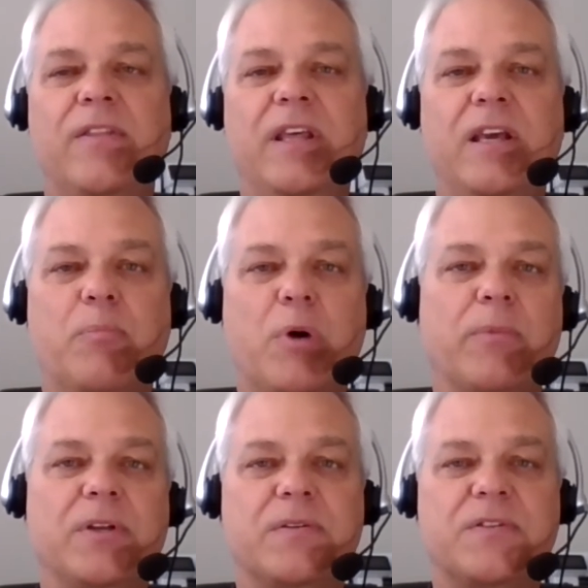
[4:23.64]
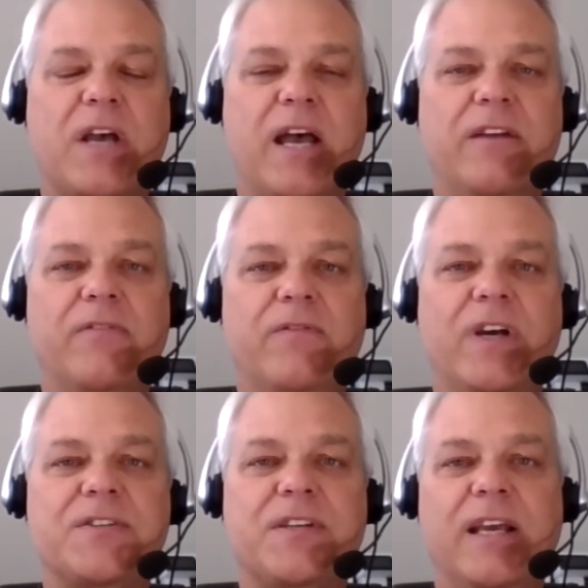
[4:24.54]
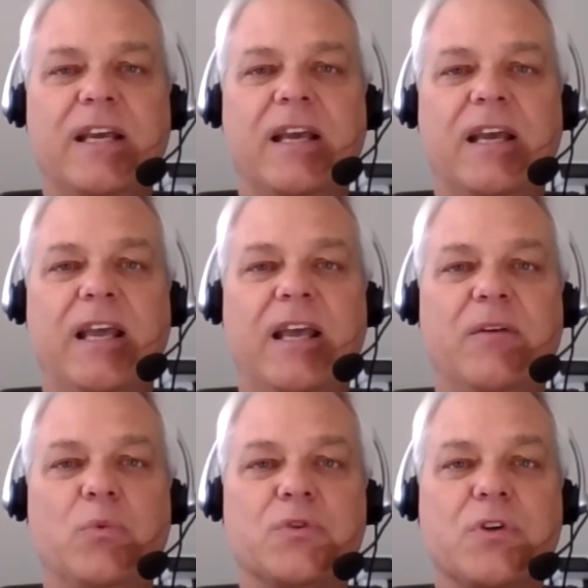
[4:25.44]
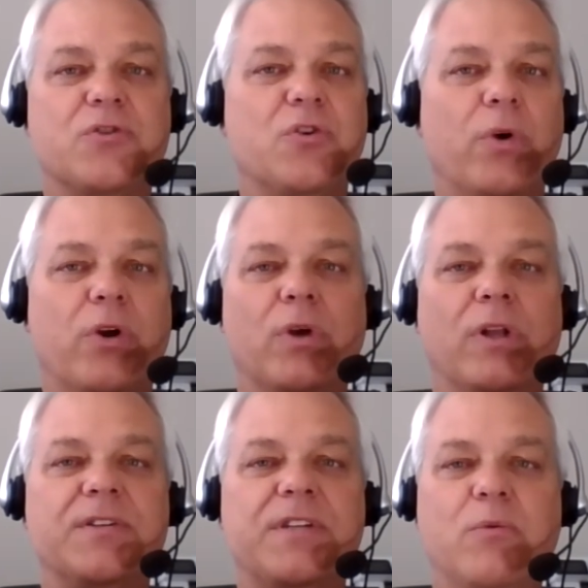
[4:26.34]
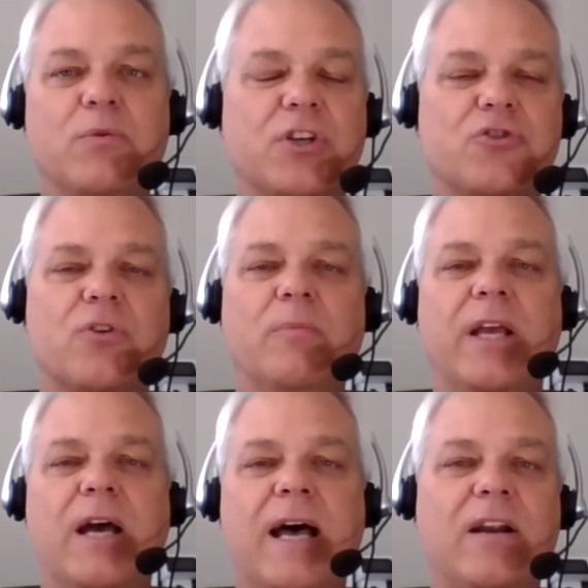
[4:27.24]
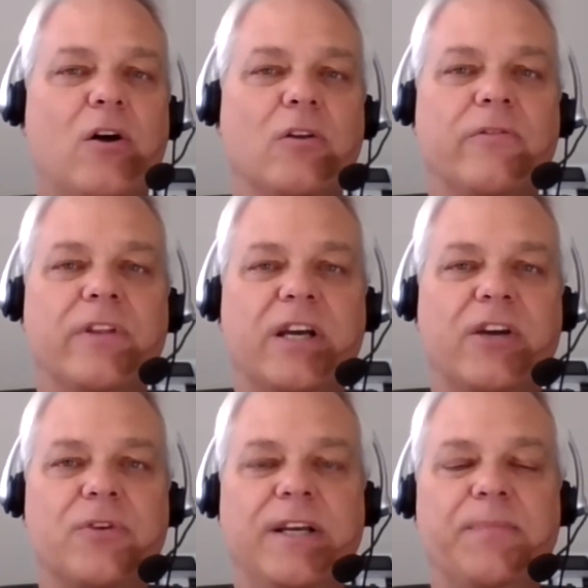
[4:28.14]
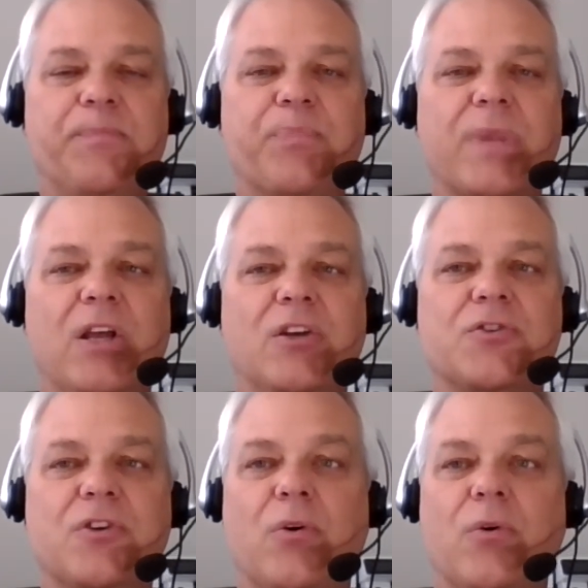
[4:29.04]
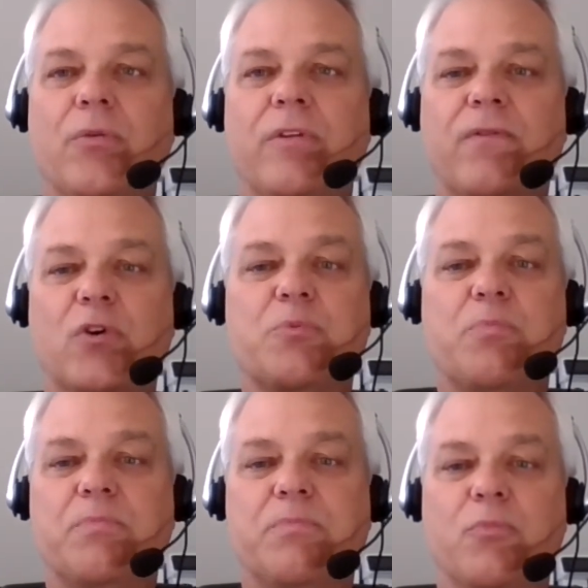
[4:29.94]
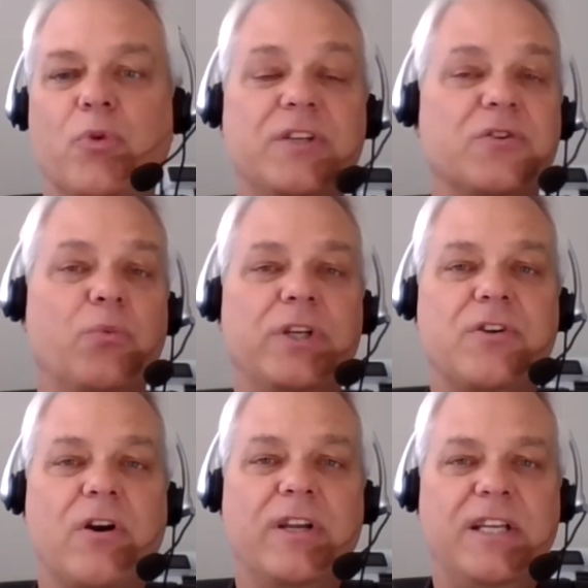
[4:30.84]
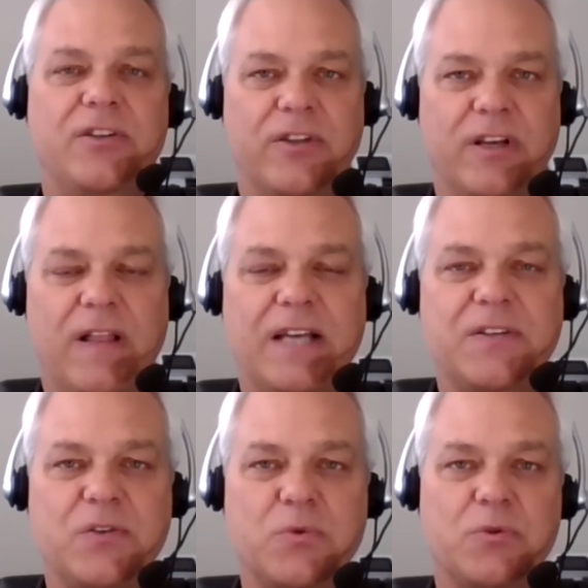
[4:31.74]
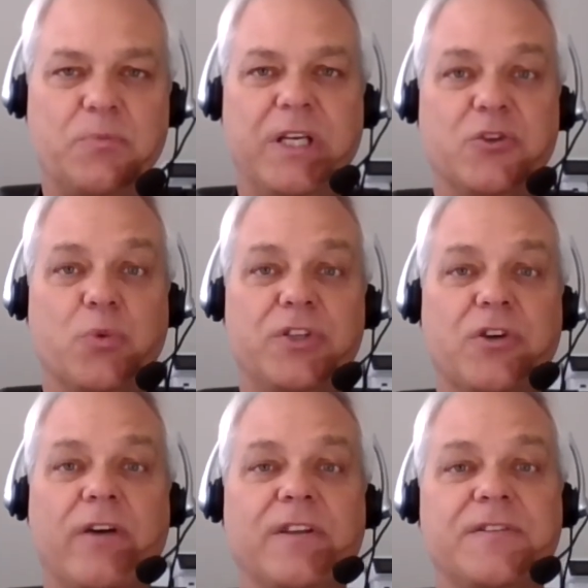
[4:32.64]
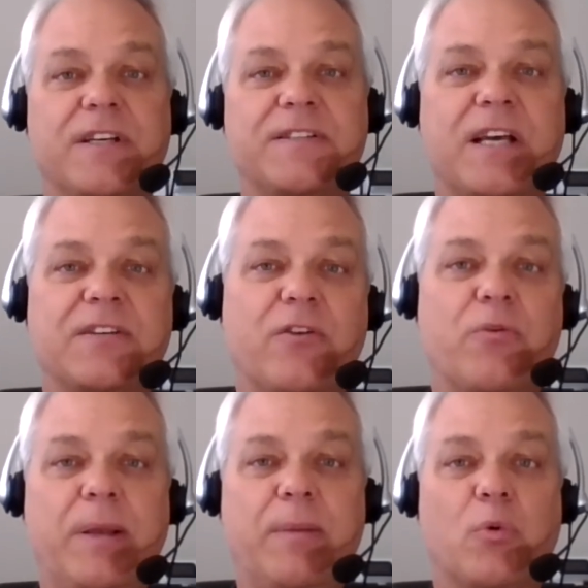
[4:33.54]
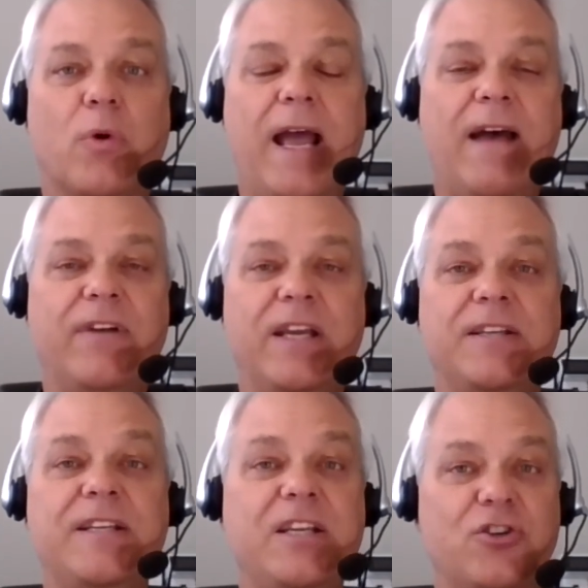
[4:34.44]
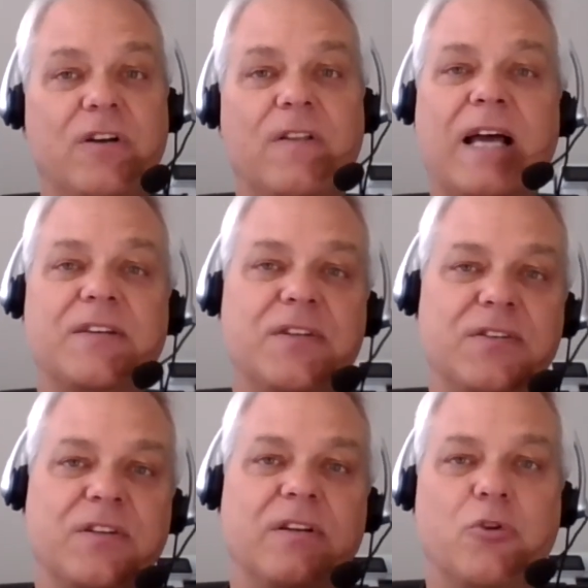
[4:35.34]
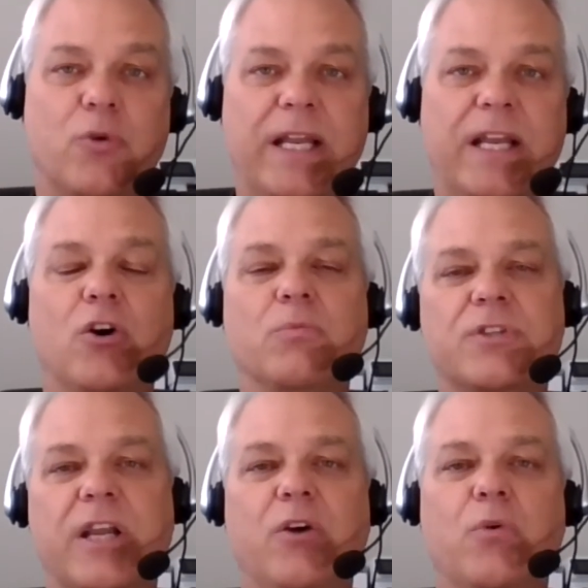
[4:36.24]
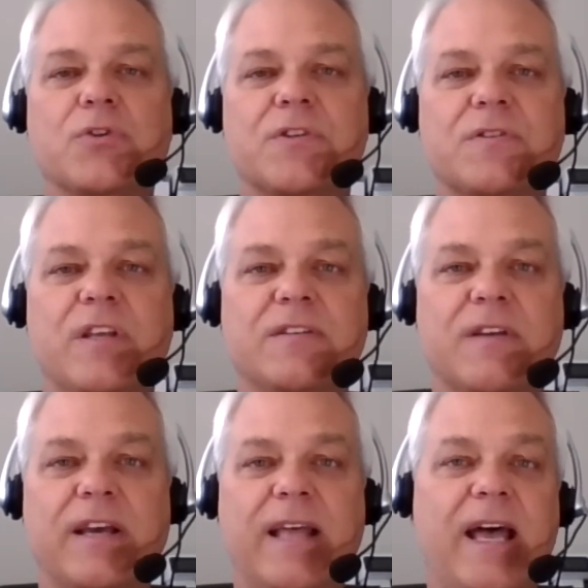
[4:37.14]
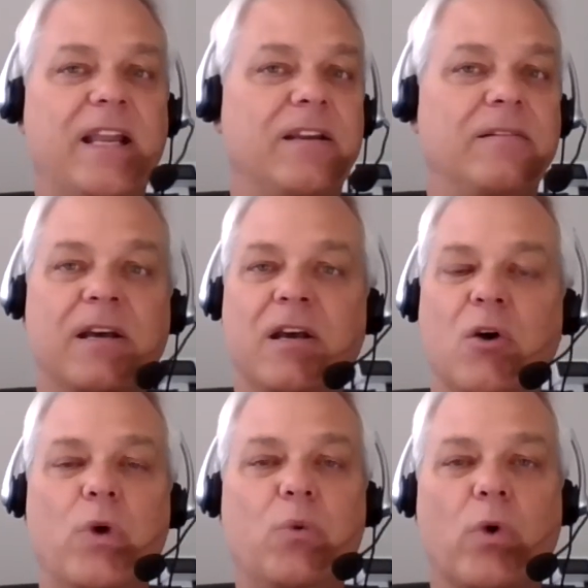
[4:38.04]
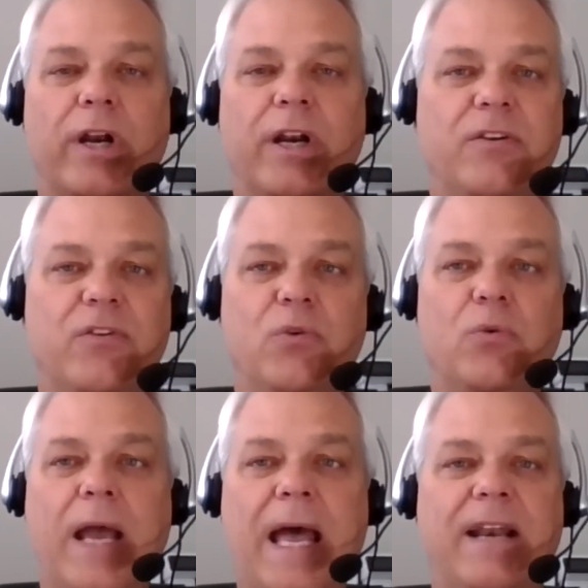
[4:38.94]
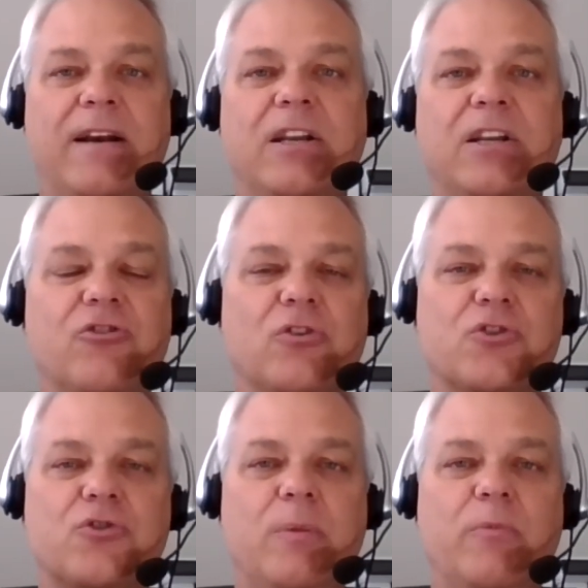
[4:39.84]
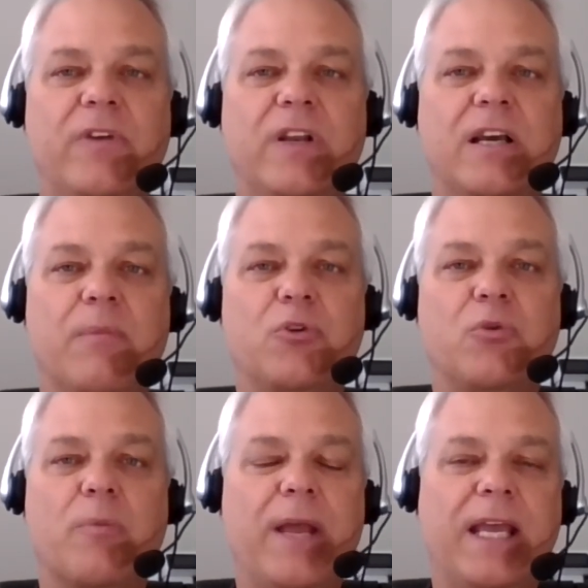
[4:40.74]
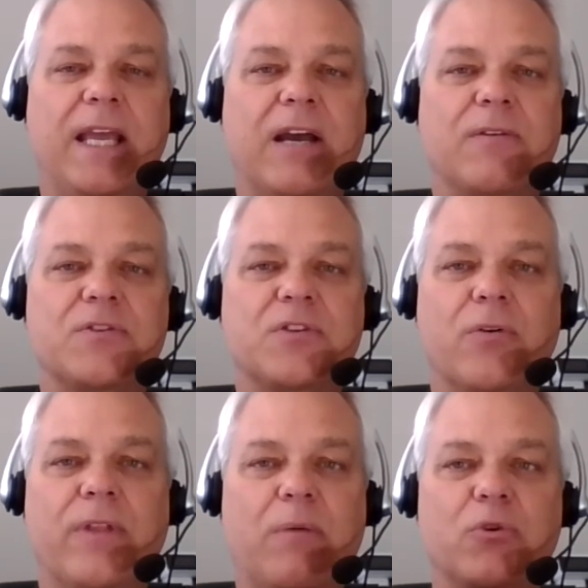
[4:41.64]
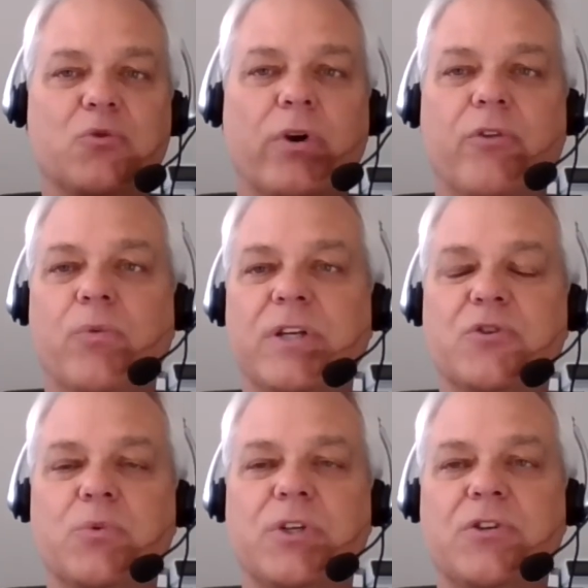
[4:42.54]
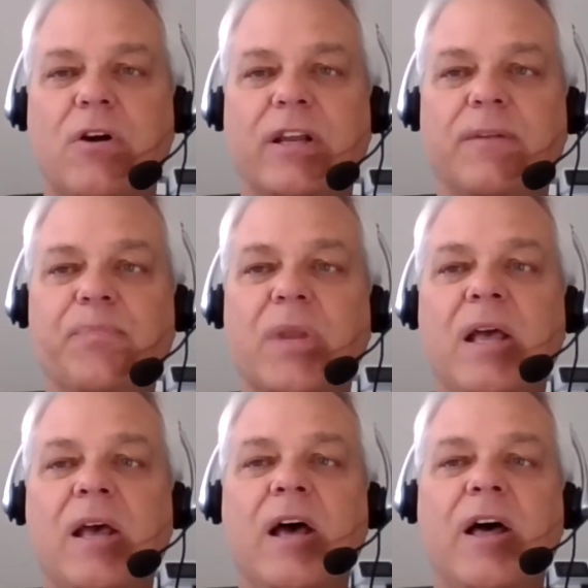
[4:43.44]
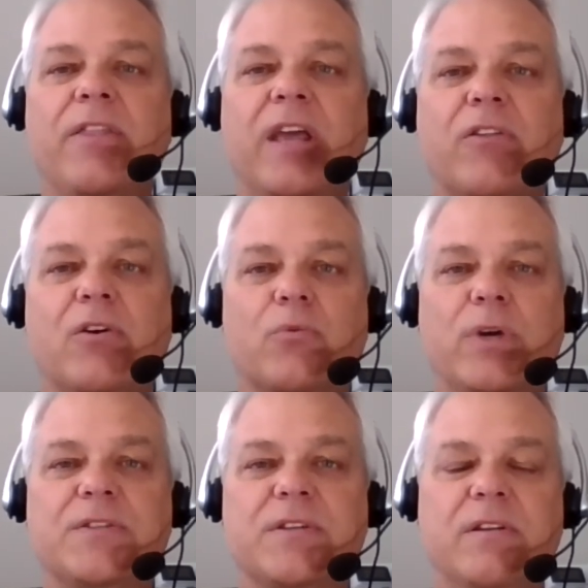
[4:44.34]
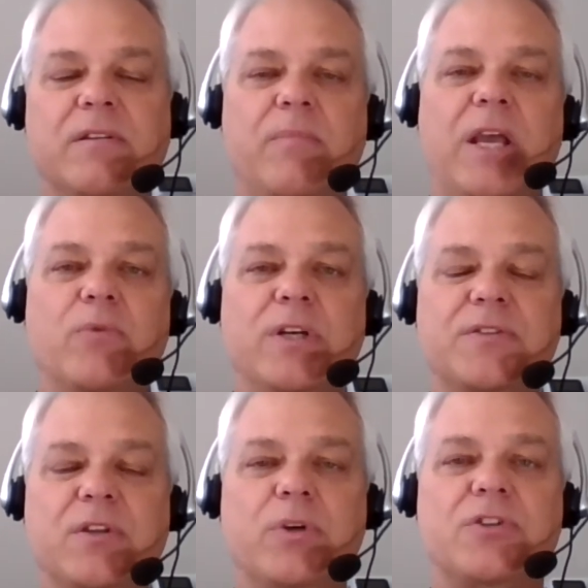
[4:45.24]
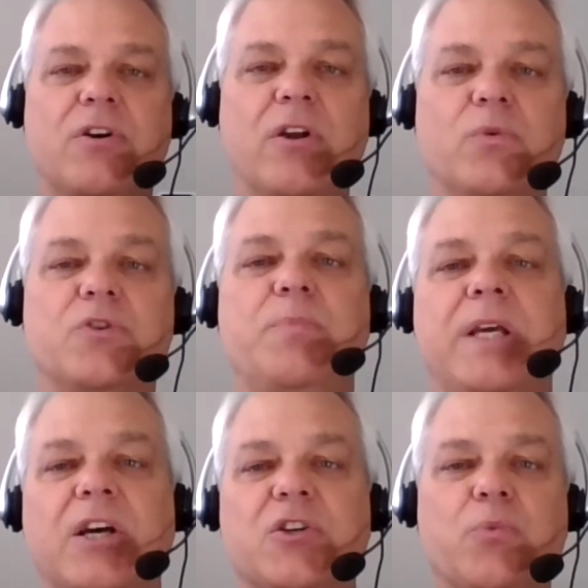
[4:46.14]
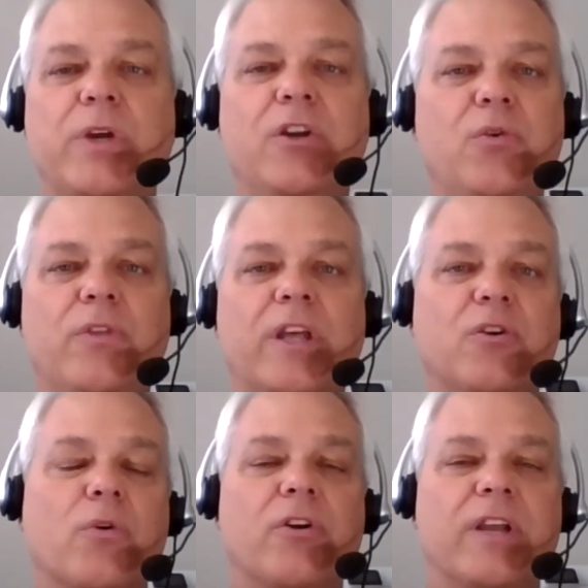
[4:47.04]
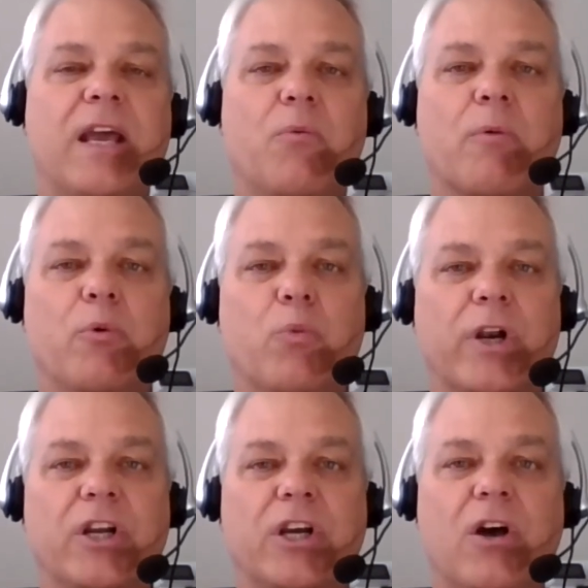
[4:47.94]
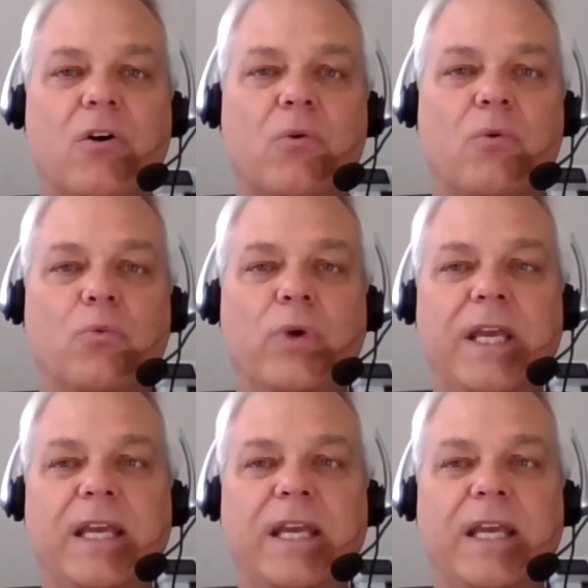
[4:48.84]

the apartment side of investing, it was also when real estate was extremely hot all over the country. So the first reason we started teaching the classes was because we saw the success other people were having teaching classes and creating home study courses and things like that. And we wanted to add an additional stream of income to our bank account. So that was one of the reasons we started. The other reason, main reason that we started, was because we knew that in order to get where we wanted to go,